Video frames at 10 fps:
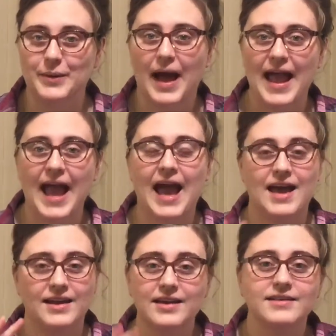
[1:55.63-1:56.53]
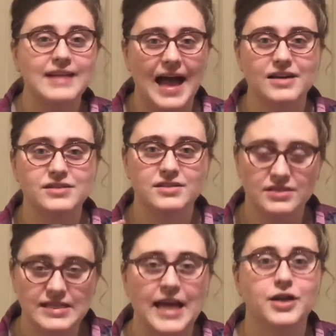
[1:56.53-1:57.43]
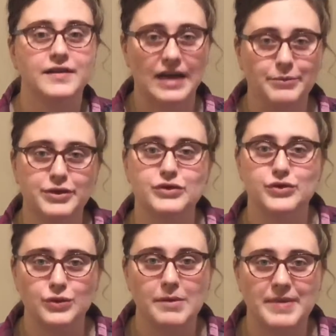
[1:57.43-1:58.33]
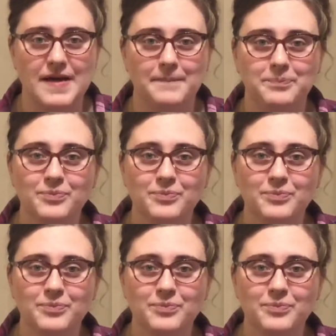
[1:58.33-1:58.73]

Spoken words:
I had a glass container that I put the julep in.